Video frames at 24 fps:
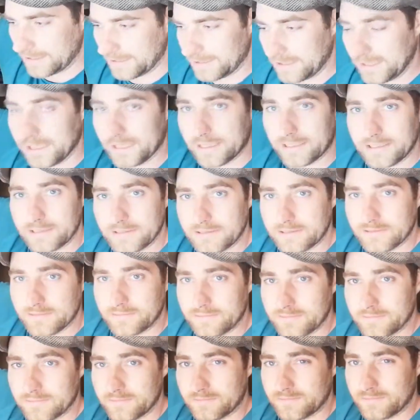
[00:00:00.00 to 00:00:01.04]
yeah,
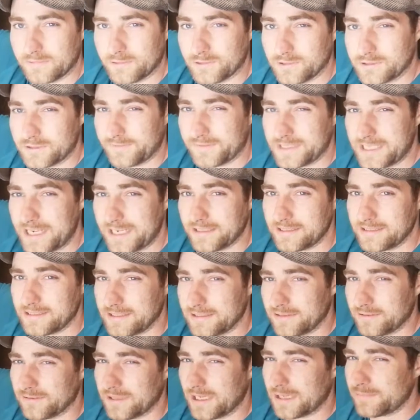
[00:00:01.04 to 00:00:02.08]
once I've
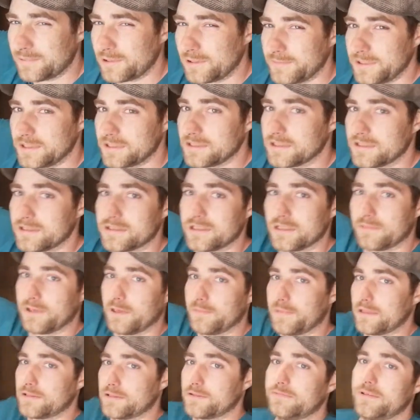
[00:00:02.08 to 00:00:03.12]
tested all that plumbing system,
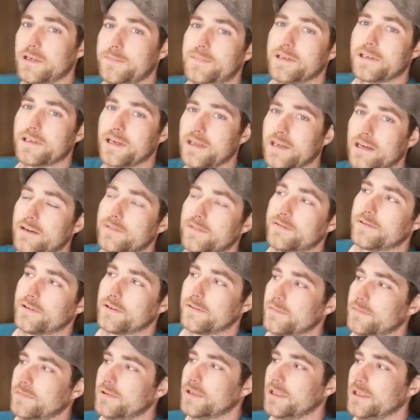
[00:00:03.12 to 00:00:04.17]
I'll be able to replicate that for
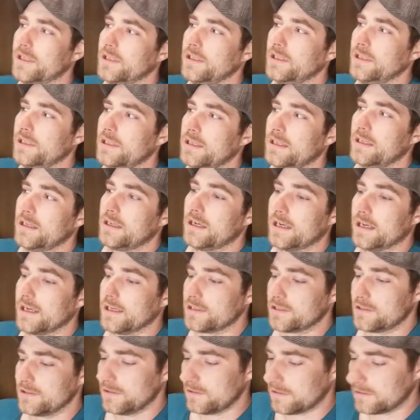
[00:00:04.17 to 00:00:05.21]
everybody. And
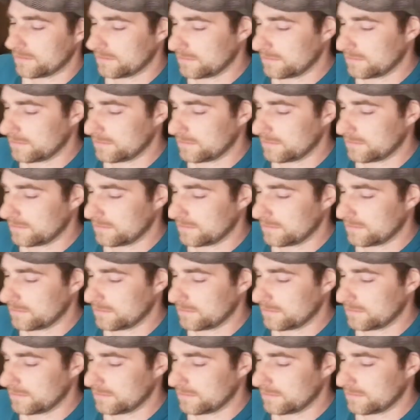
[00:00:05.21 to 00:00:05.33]
it's not